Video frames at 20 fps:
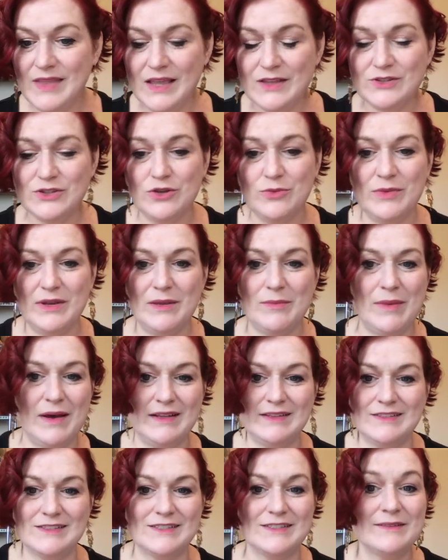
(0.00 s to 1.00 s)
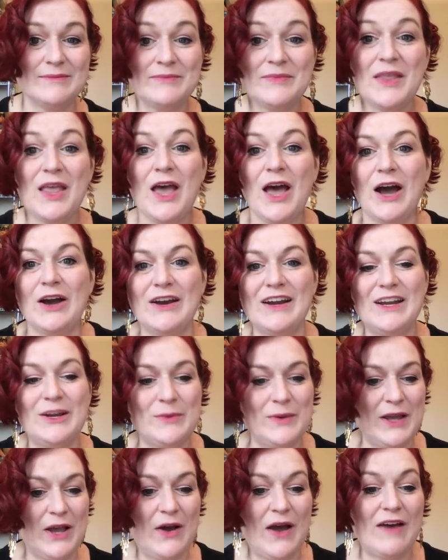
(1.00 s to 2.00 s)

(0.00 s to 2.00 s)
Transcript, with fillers: Too many buttons. All right, here we go.